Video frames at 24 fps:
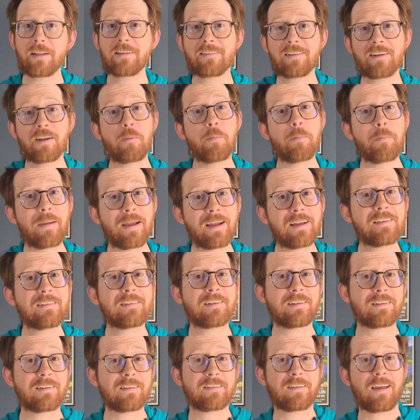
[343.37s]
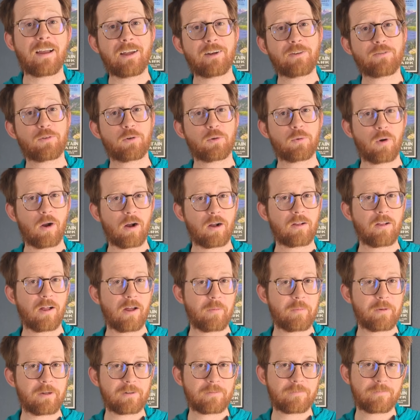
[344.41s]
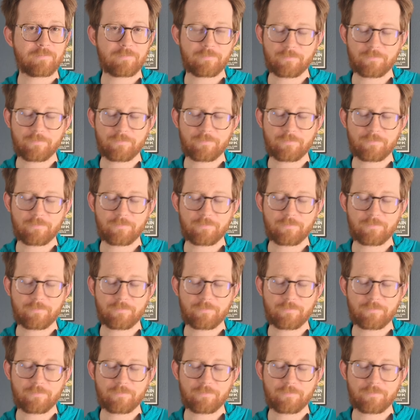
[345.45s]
it's an amazing design for rock climbing.